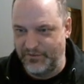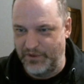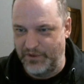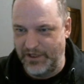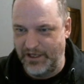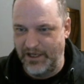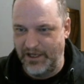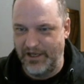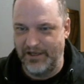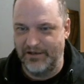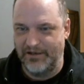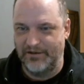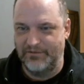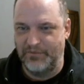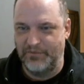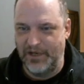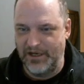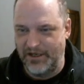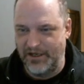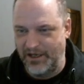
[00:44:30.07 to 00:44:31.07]
We can't
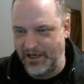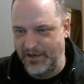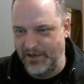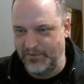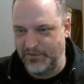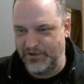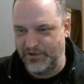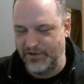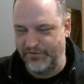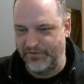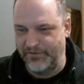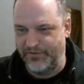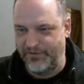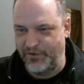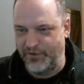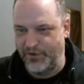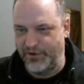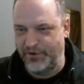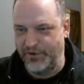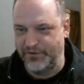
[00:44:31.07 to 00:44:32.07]
make games that
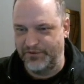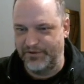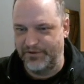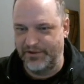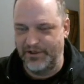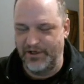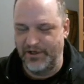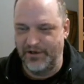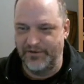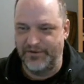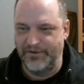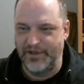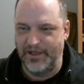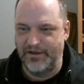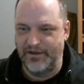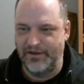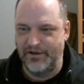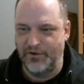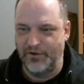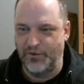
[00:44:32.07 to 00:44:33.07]
for those, you know,
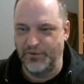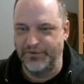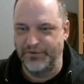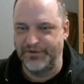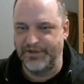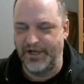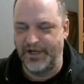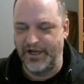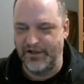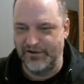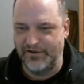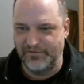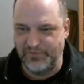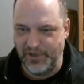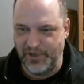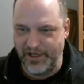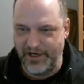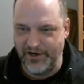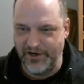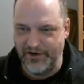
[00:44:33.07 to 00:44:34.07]
that the old style of
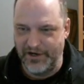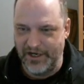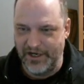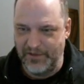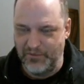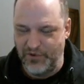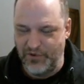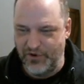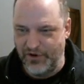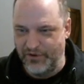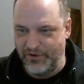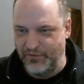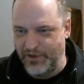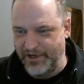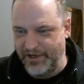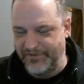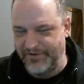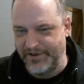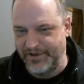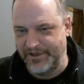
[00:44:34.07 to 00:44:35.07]
player anymore, or
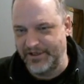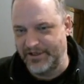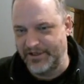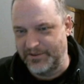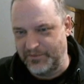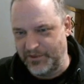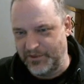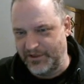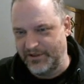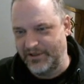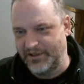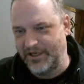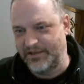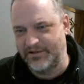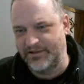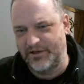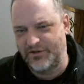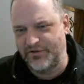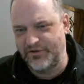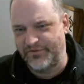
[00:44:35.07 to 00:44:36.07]
whatever it is. But yeah,
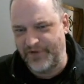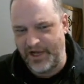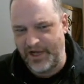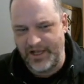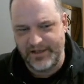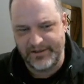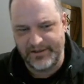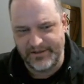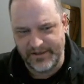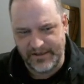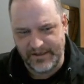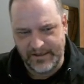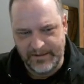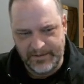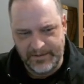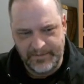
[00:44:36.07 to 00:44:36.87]
such a fallacy.